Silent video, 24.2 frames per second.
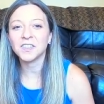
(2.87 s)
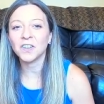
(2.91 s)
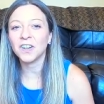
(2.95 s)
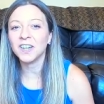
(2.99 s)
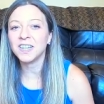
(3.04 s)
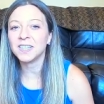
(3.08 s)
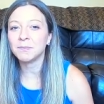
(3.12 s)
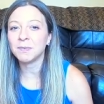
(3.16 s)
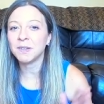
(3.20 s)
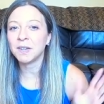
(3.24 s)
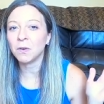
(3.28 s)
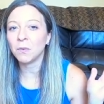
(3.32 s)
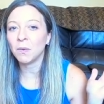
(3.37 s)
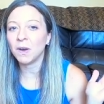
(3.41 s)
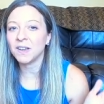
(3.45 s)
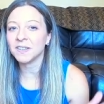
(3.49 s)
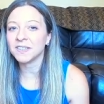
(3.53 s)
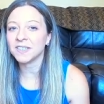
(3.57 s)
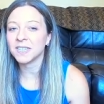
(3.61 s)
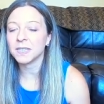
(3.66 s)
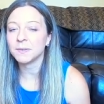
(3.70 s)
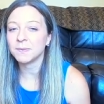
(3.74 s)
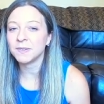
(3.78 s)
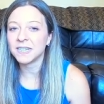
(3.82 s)
sorry it's been a
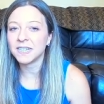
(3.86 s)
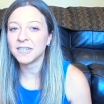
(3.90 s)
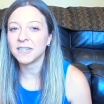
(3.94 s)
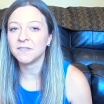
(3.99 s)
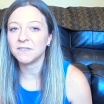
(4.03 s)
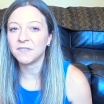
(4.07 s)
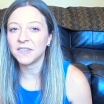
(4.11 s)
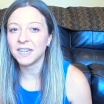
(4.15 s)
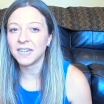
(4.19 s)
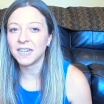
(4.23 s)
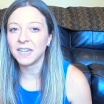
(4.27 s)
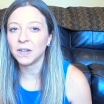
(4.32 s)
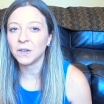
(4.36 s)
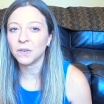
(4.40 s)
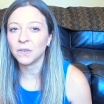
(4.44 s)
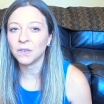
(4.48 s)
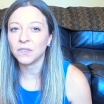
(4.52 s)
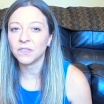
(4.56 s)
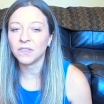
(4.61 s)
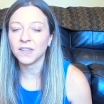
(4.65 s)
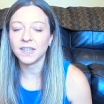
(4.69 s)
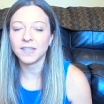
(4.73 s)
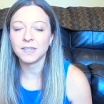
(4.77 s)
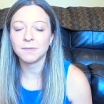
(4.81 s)
while since we did a
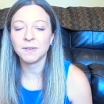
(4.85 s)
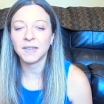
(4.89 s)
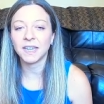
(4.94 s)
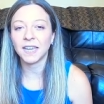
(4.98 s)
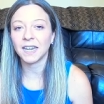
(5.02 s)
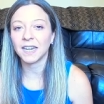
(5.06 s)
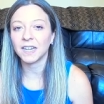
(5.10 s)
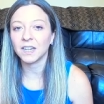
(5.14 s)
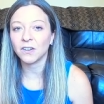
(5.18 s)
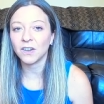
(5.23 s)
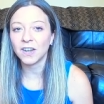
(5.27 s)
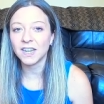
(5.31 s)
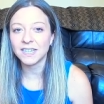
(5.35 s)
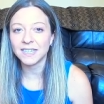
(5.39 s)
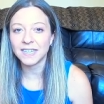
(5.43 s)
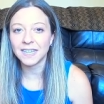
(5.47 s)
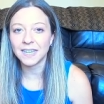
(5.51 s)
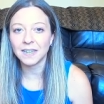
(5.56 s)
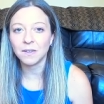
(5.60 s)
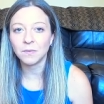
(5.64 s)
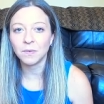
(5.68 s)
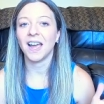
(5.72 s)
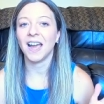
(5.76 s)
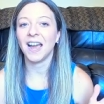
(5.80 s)
video, things have been kind of
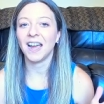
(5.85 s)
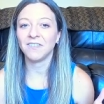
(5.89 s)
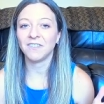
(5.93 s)
crazy.